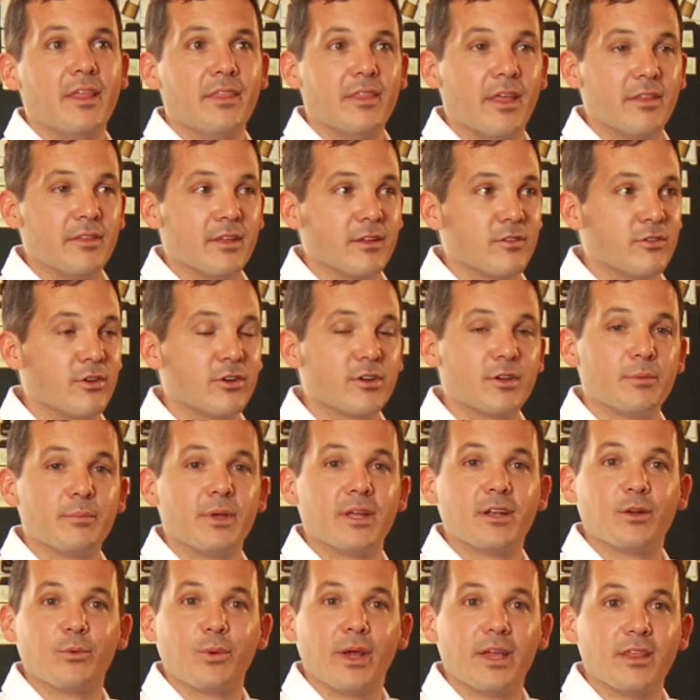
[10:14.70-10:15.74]
then they took them
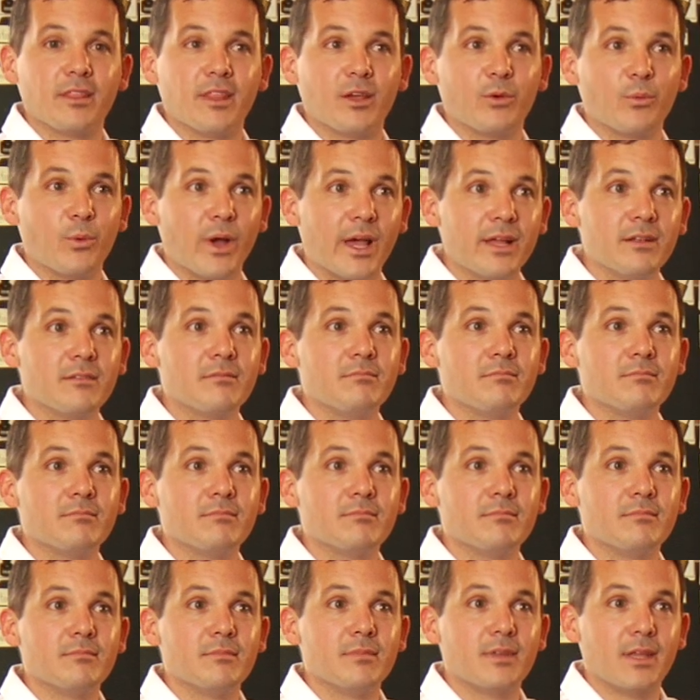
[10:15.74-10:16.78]
and away they went
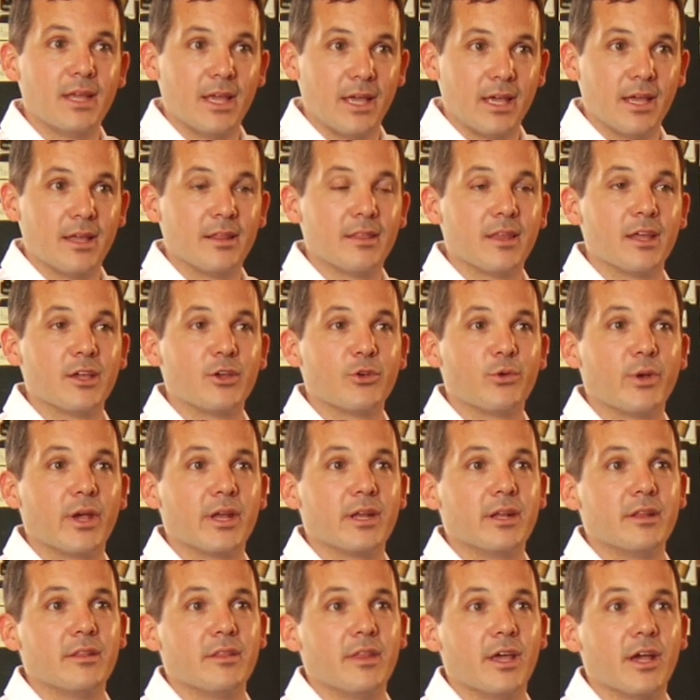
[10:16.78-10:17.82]
and they
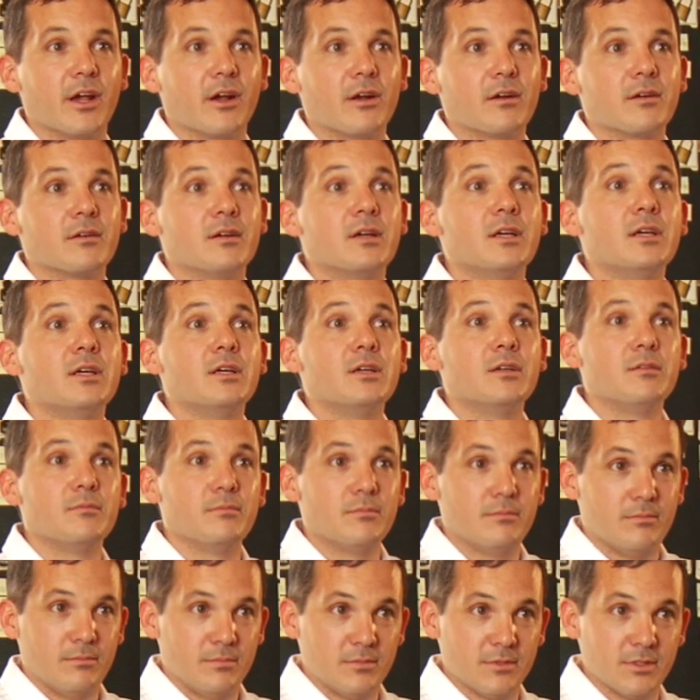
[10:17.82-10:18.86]
created their
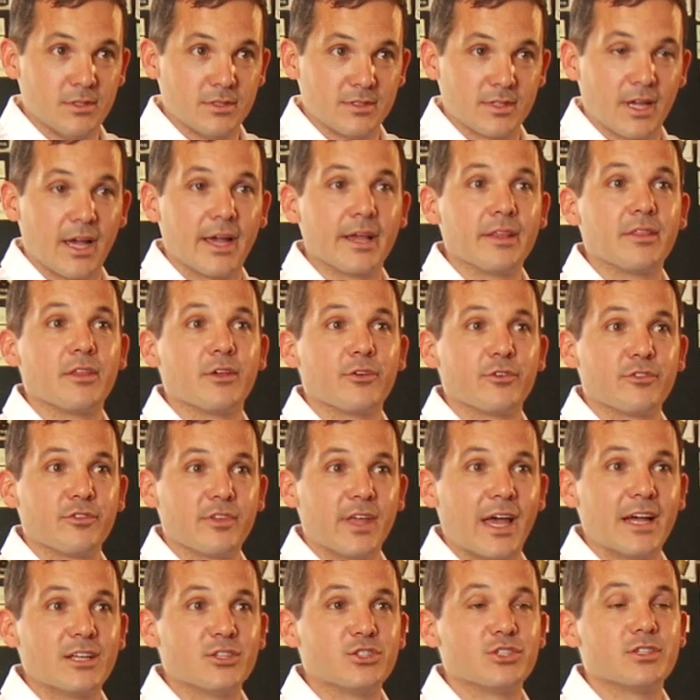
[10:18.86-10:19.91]
design, their
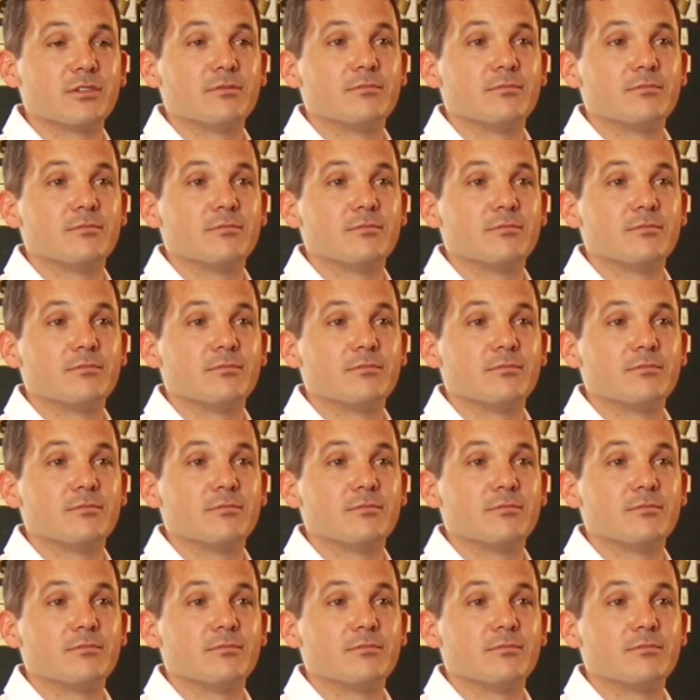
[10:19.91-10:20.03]
sketch.